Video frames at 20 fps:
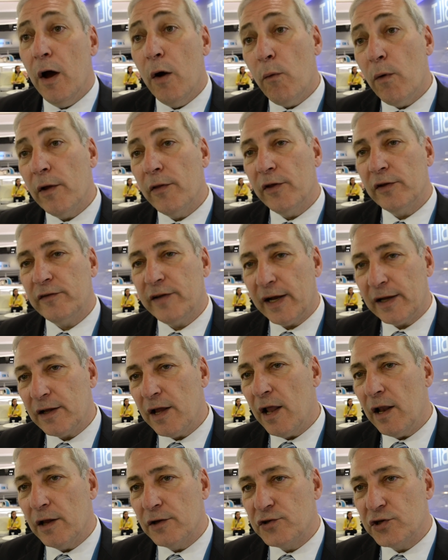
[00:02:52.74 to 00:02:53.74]
Well, the
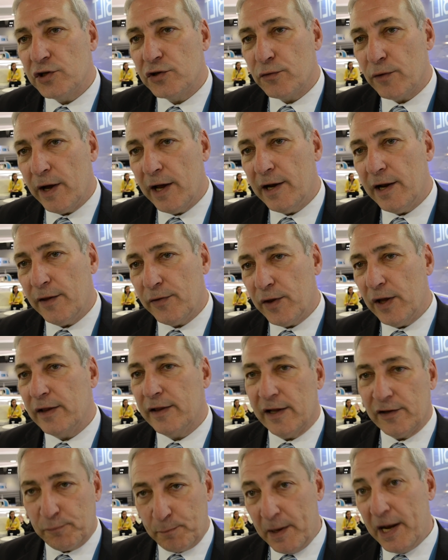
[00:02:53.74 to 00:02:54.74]
technology trend, I
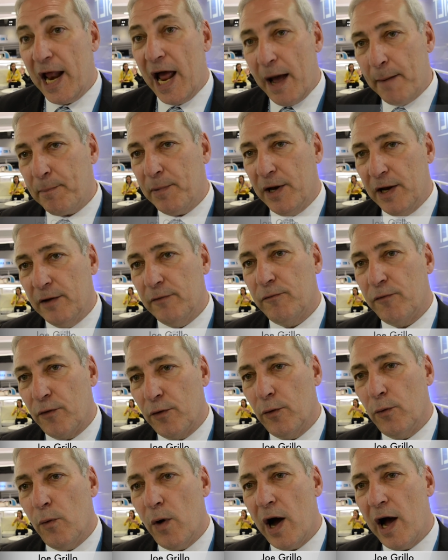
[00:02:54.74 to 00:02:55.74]
think that's been happening
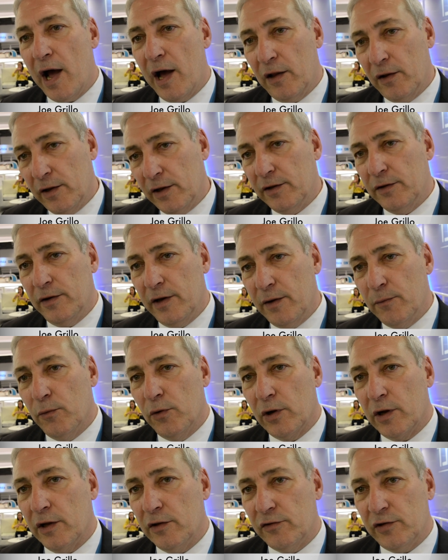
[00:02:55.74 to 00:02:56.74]
for a while and
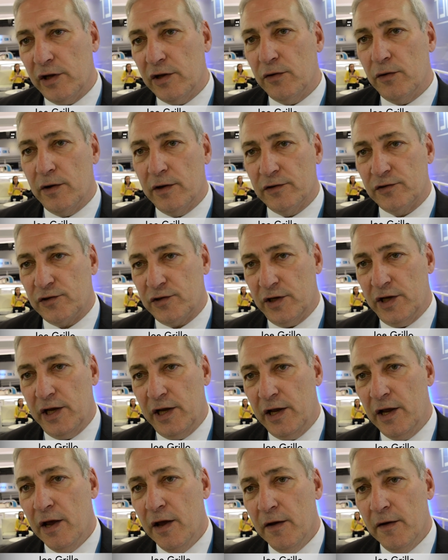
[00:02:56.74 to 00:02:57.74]
we'll continue to
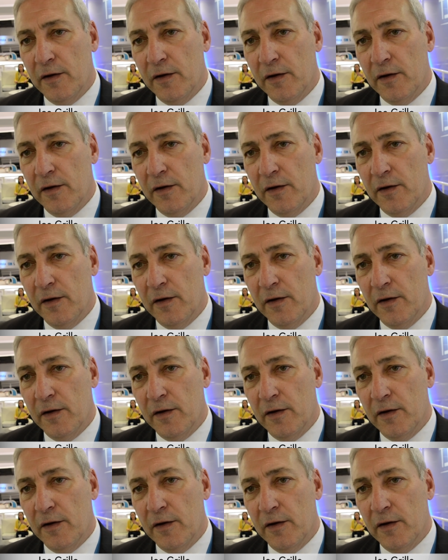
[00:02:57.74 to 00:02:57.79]
see,